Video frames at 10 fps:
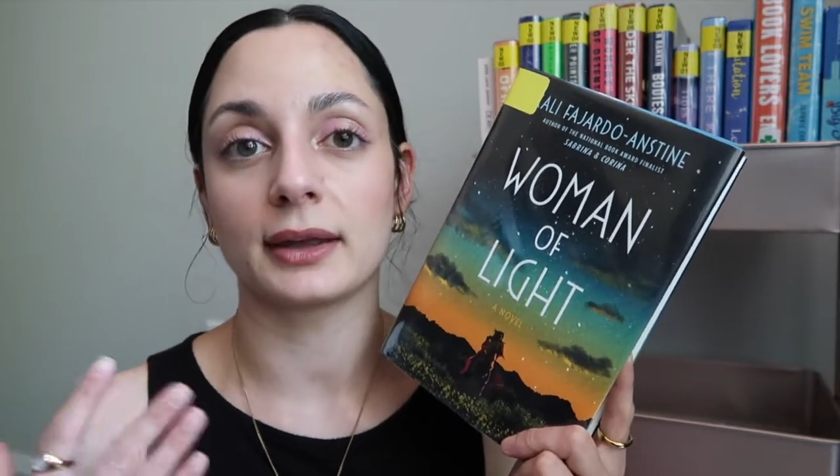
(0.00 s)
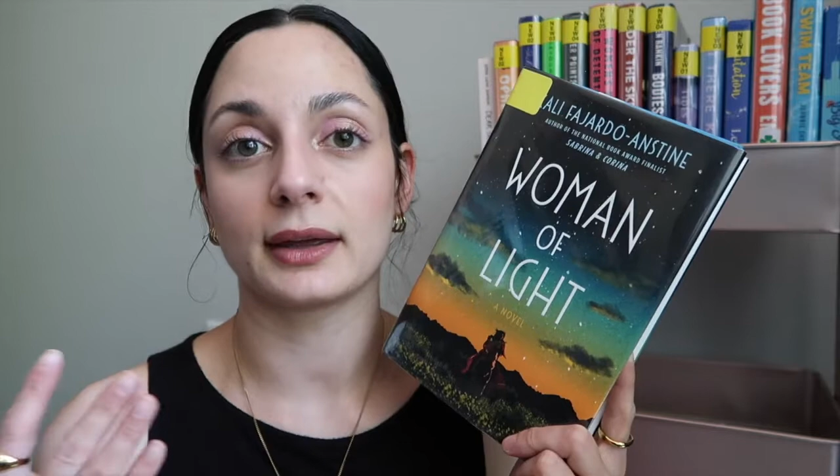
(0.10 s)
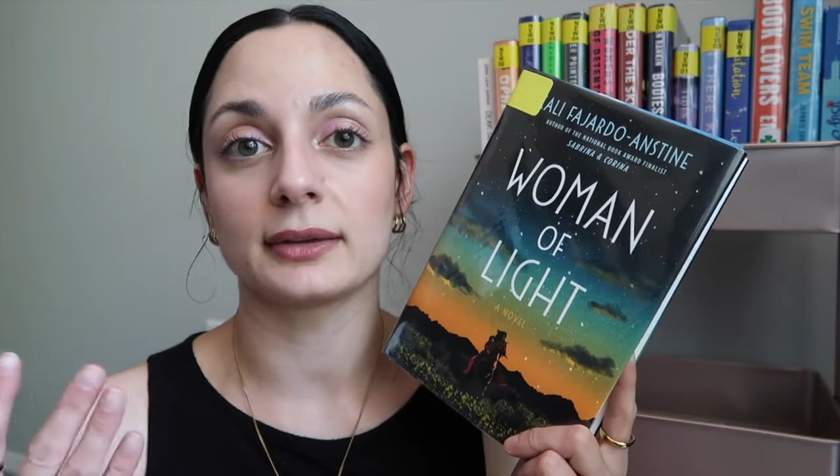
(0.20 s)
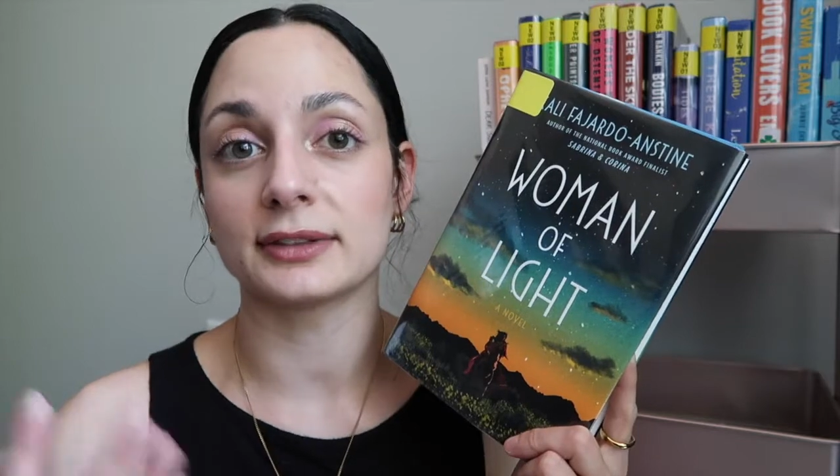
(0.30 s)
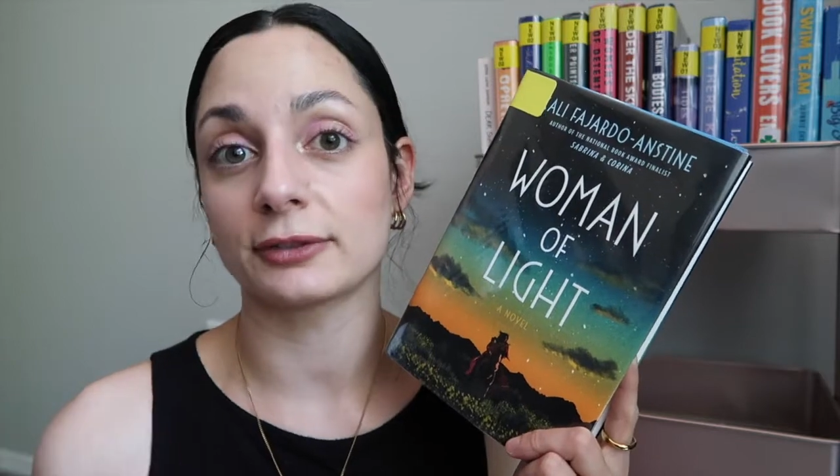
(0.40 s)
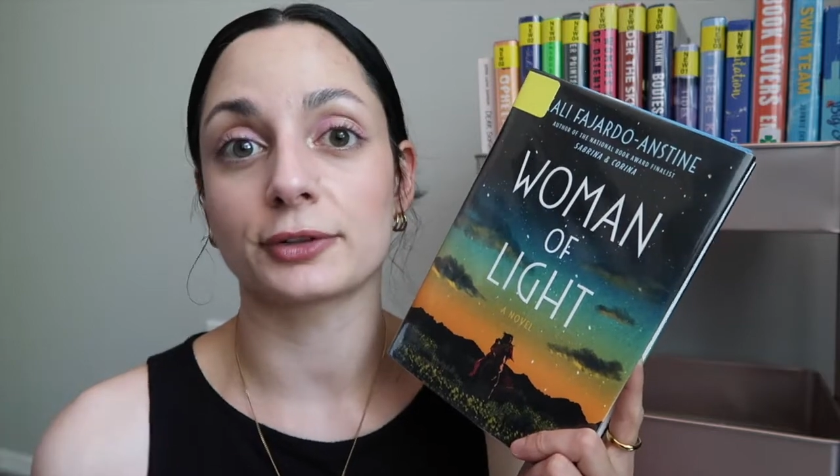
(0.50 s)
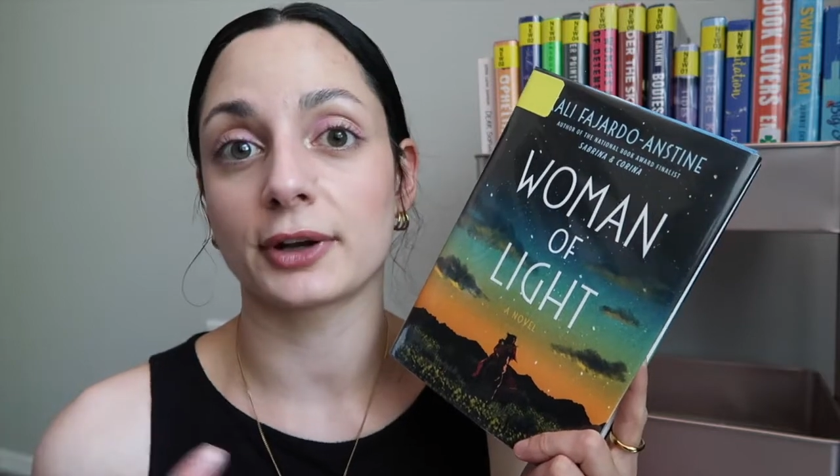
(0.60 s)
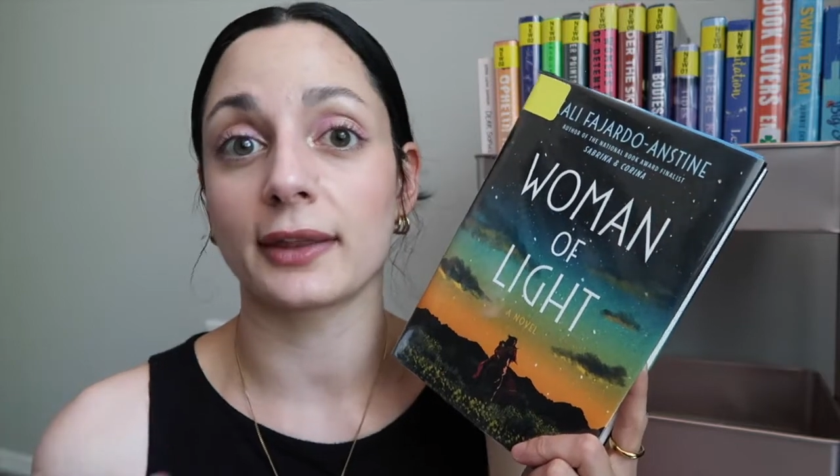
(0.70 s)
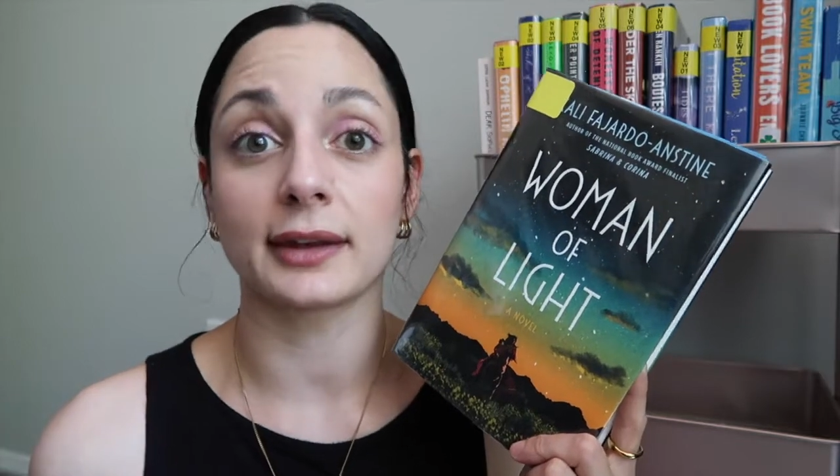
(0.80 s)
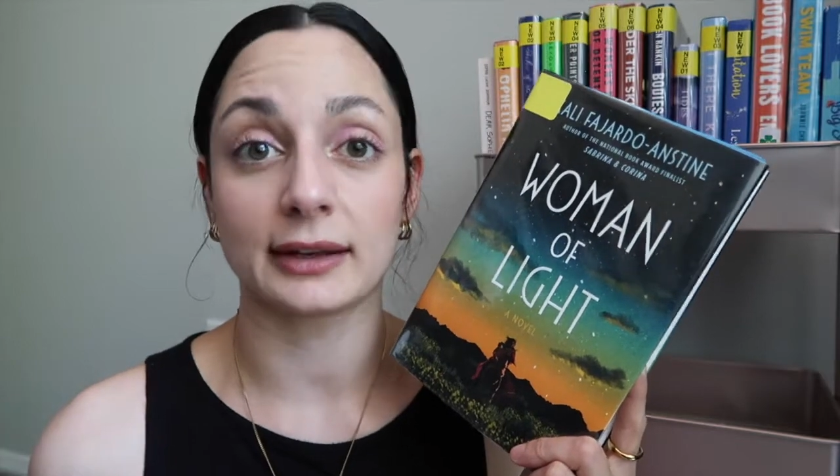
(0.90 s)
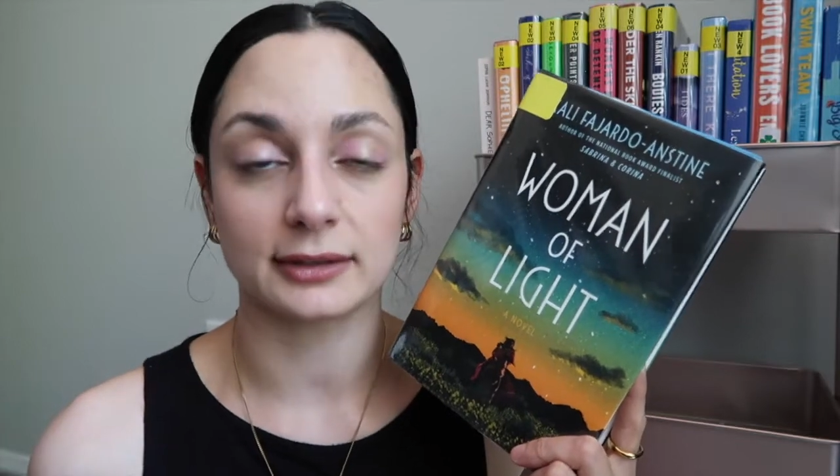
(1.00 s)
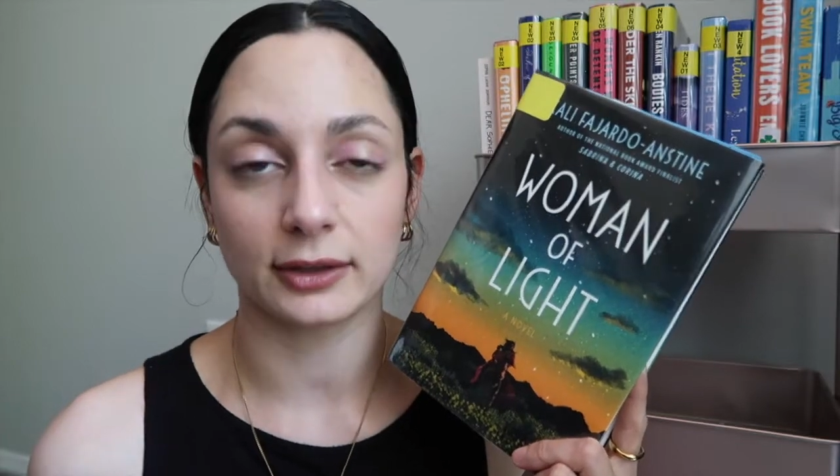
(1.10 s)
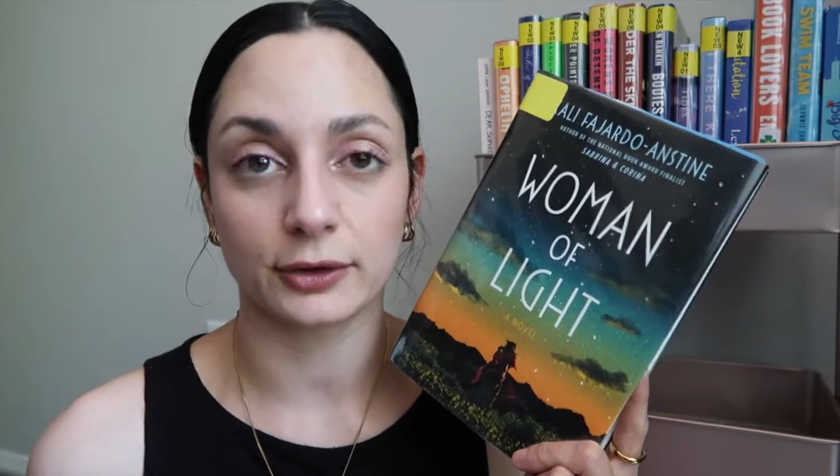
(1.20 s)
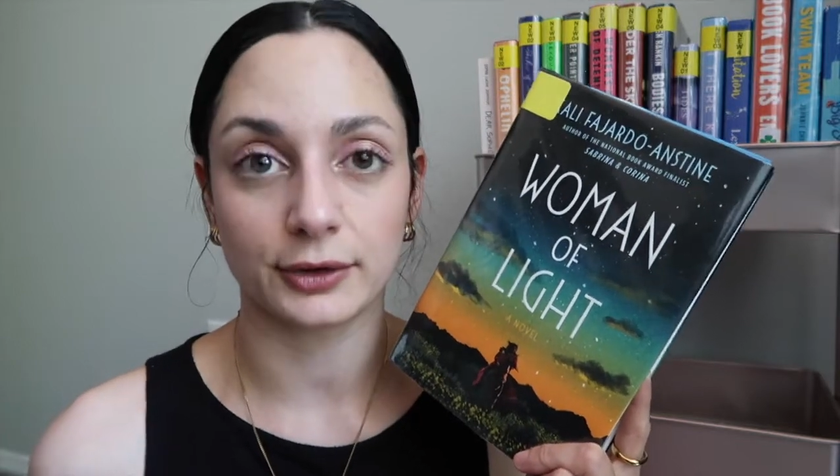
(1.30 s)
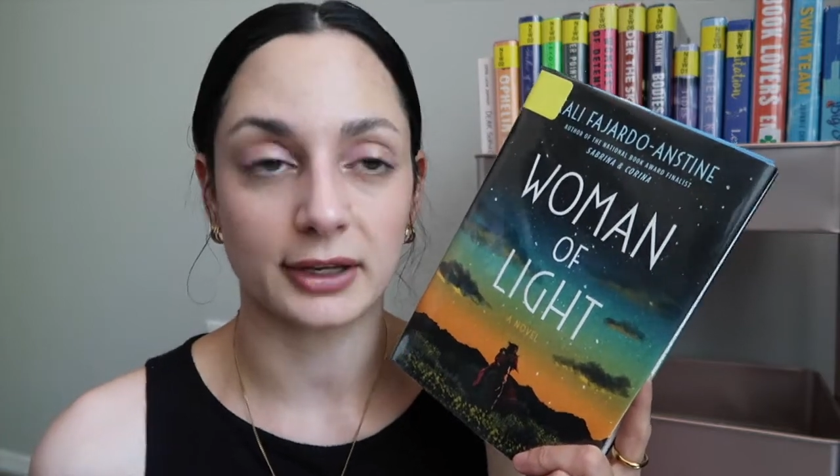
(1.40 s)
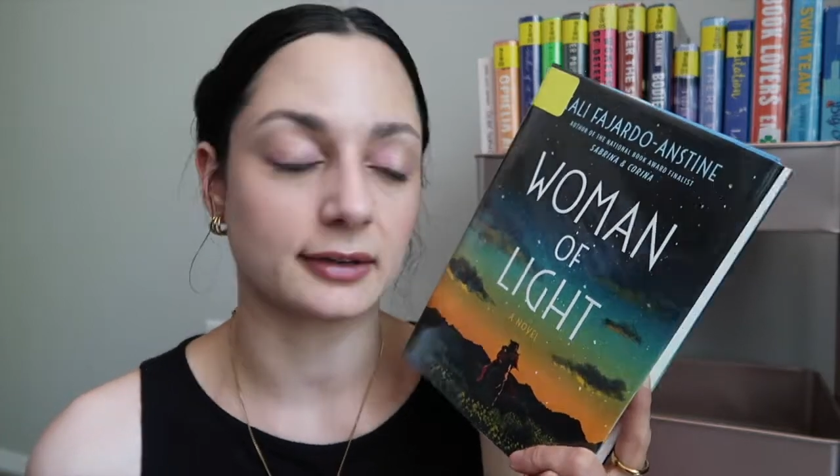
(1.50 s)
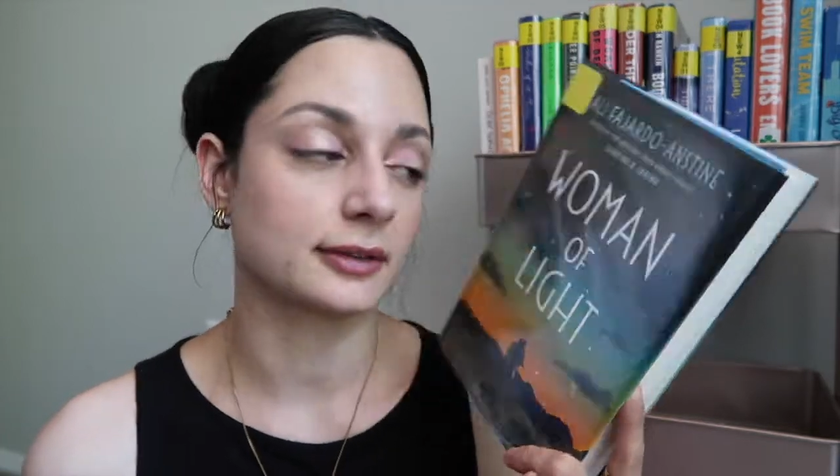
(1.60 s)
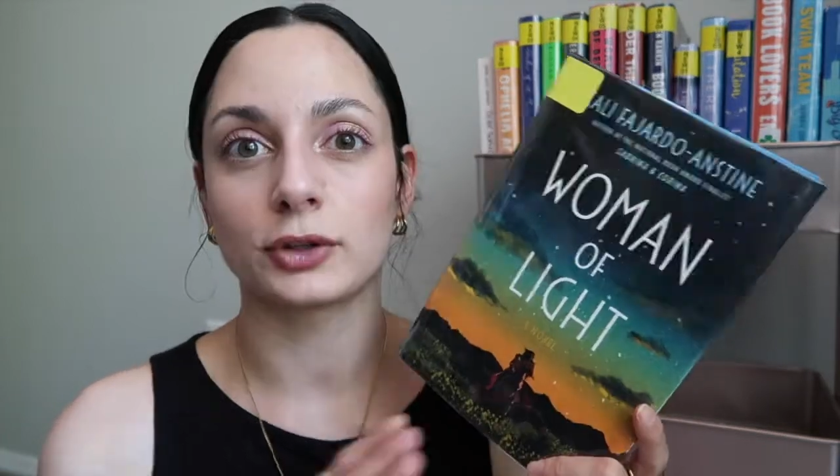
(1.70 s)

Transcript: in Denver in the 1930s.